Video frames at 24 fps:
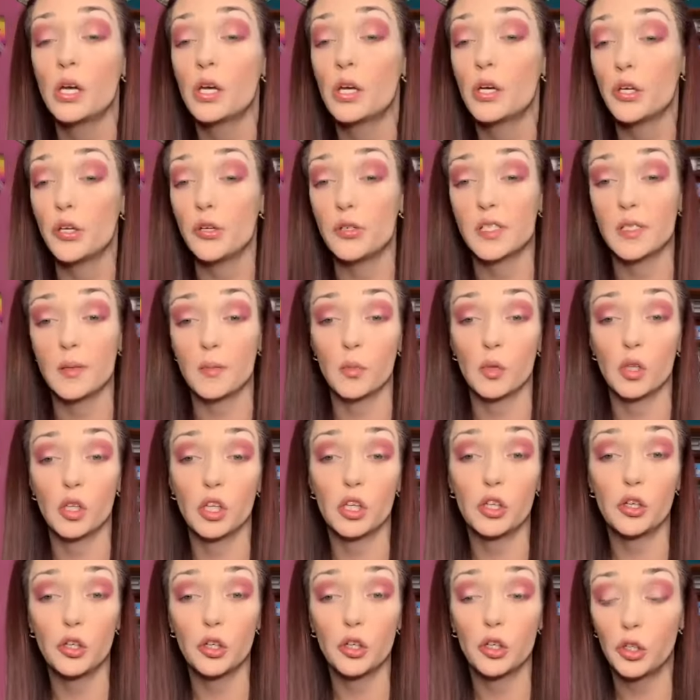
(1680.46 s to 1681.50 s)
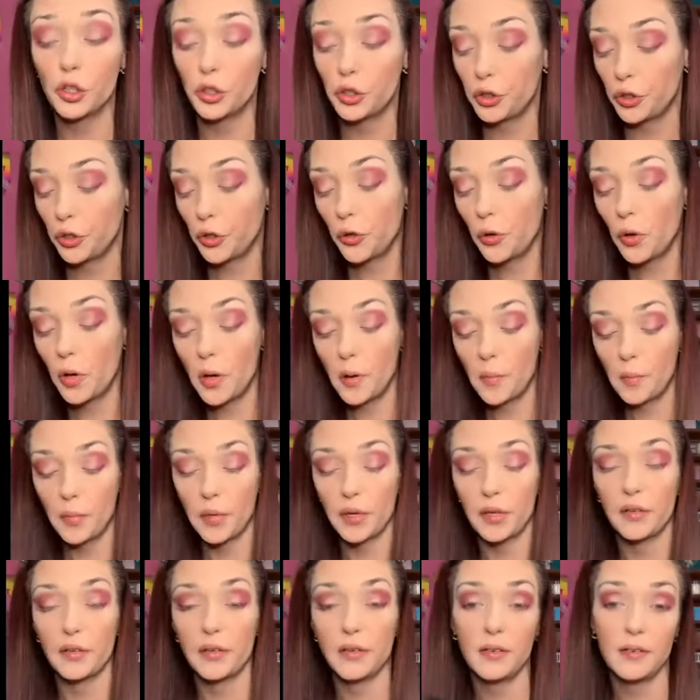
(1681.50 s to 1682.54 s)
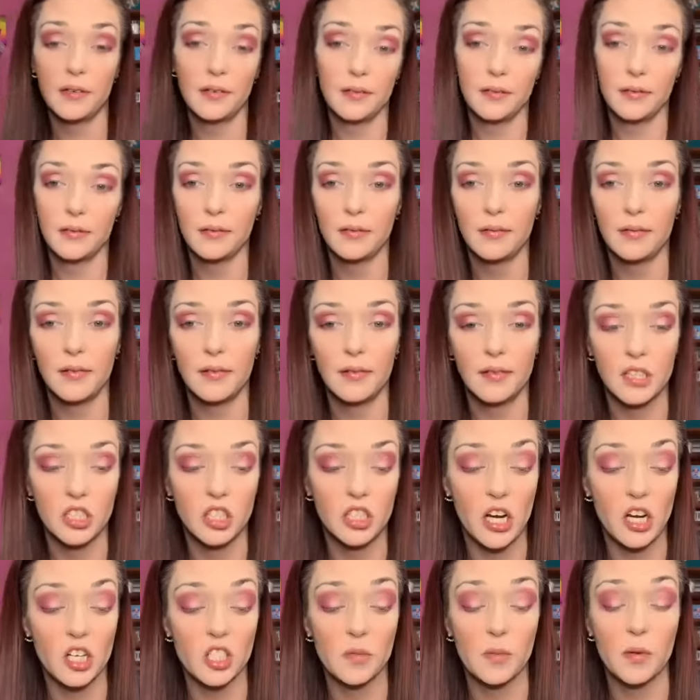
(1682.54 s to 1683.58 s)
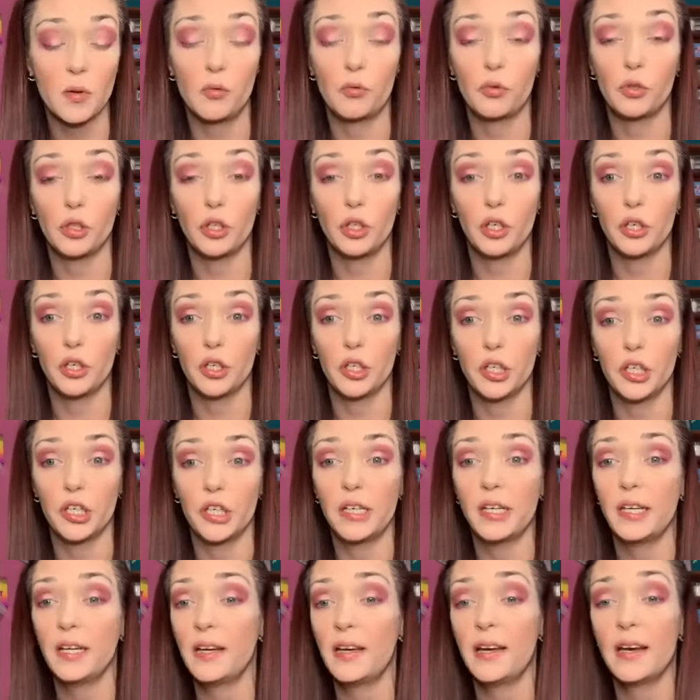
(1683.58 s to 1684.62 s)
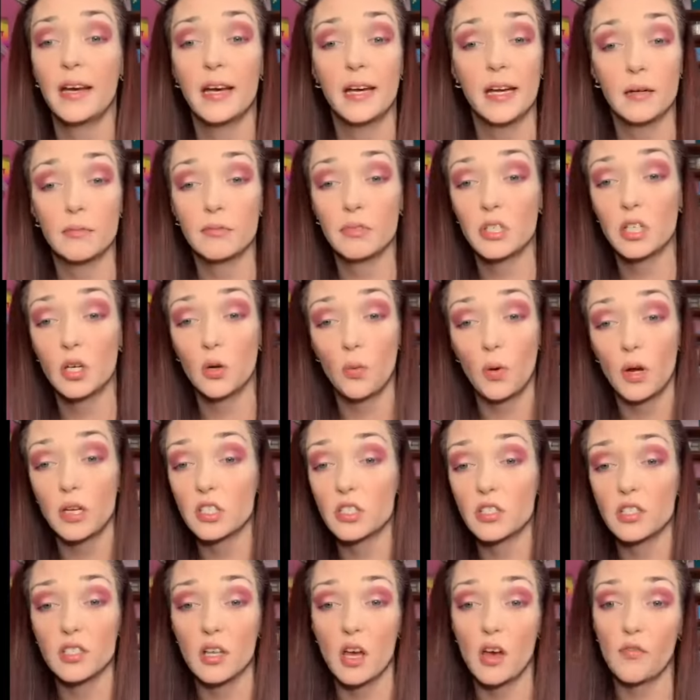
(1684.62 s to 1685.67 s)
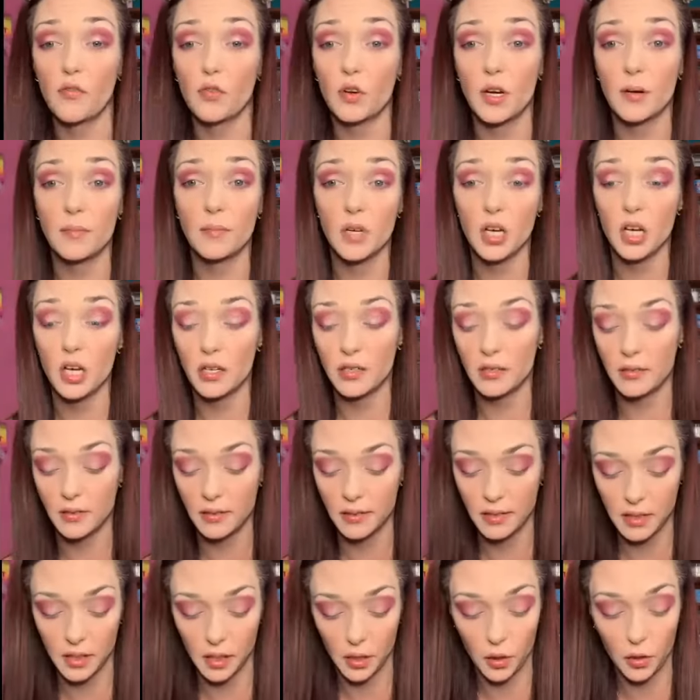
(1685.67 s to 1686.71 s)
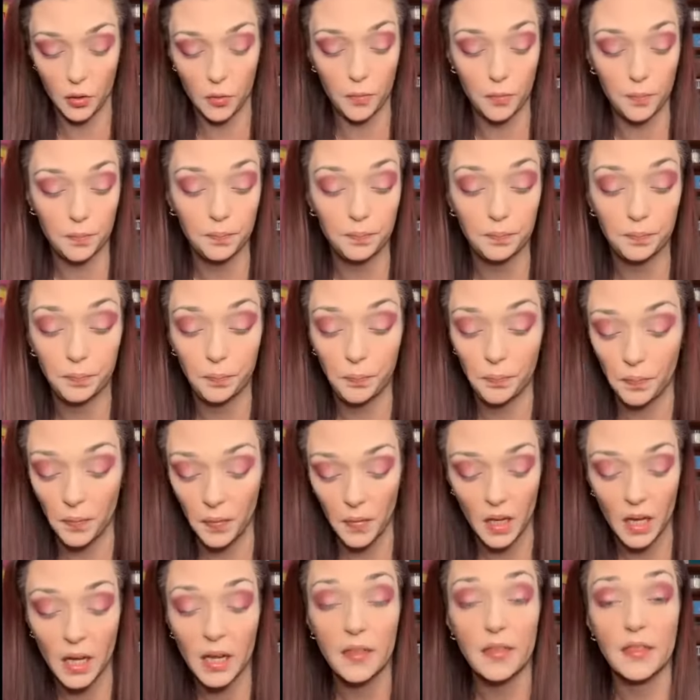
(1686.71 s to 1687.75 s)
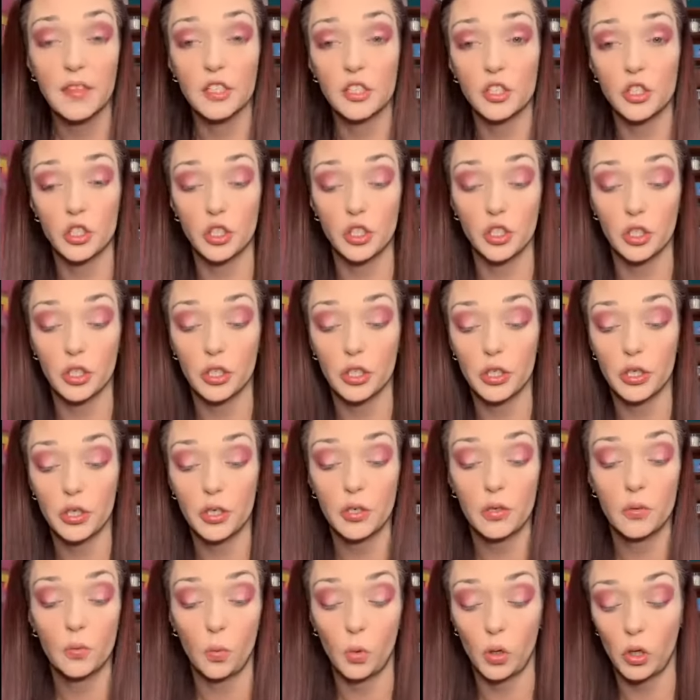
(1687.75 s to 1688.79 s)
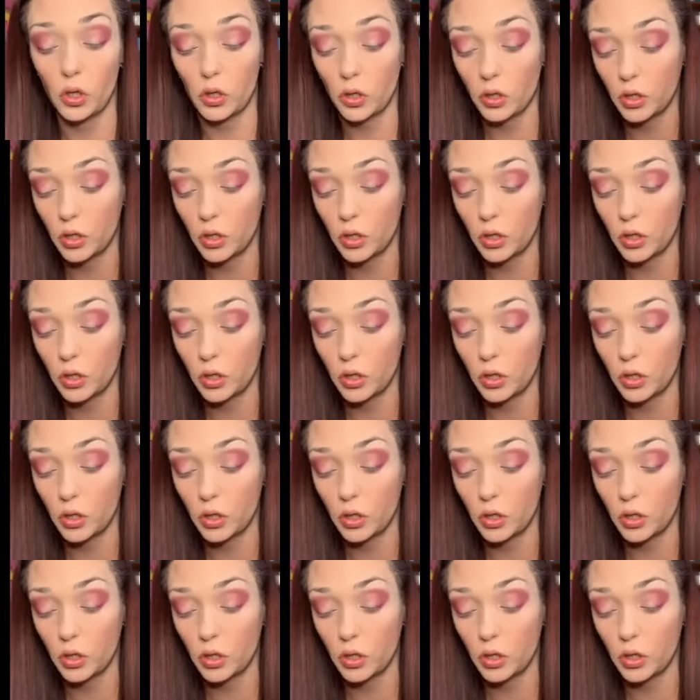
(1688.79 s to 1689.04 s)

use some glitter glue, but these shadows have been really good. And I'm just gonna wash this off when I'm done, so this should work.